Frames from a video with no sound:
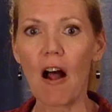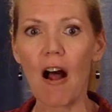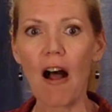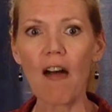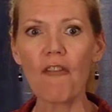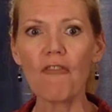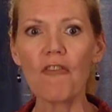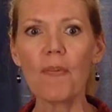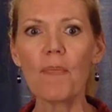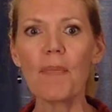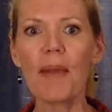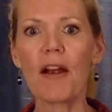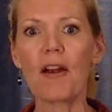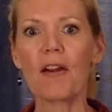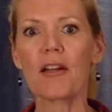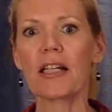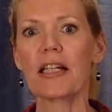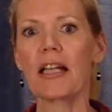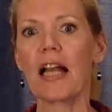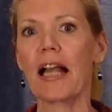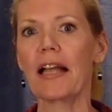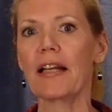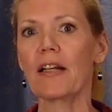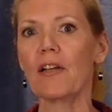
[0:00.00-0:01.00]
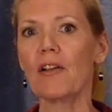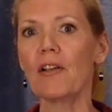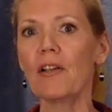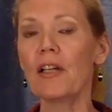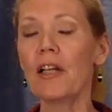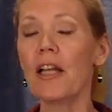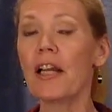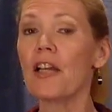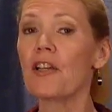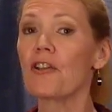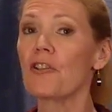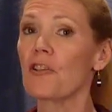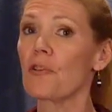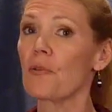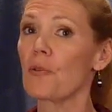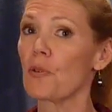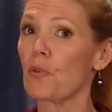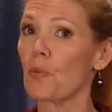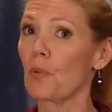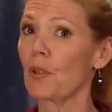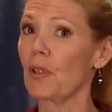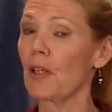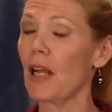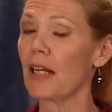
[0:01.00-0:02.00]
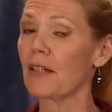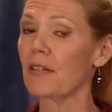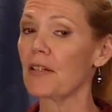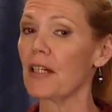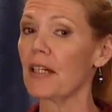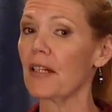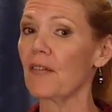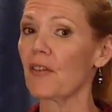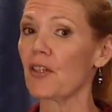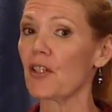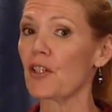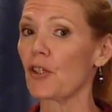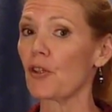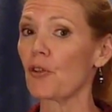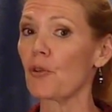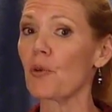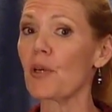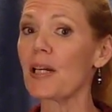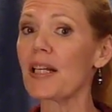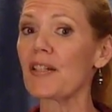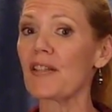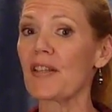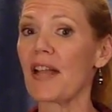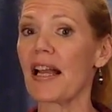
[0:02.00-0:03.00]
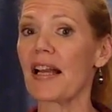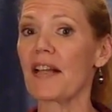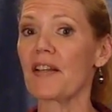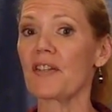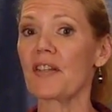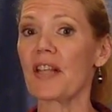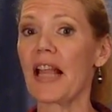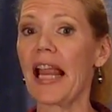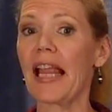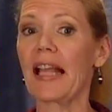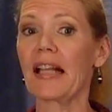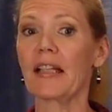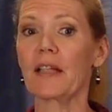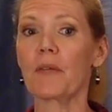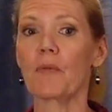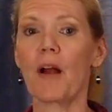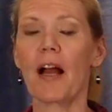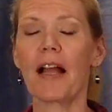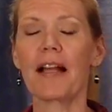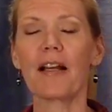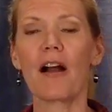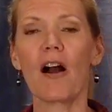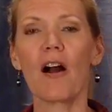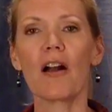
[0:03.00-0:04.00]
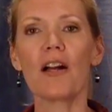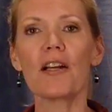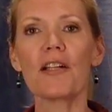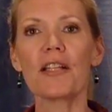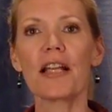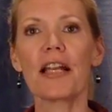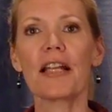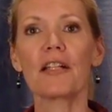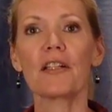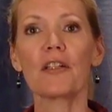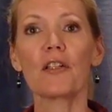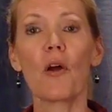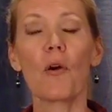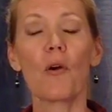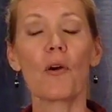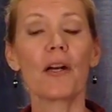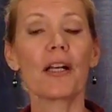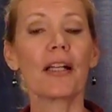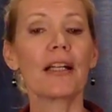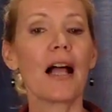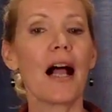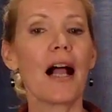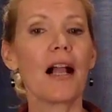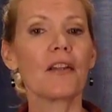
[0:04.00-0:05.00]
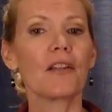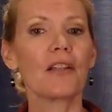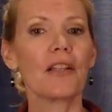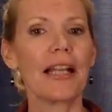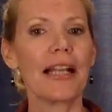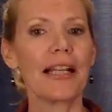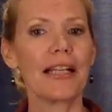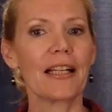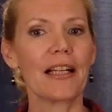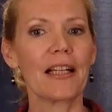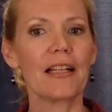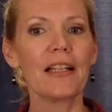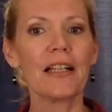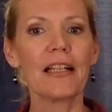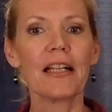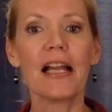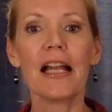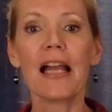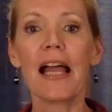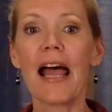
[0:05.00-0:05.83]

off American Idol. She was reluctant even to criticize Haley Reinhart and Lauren Alaina.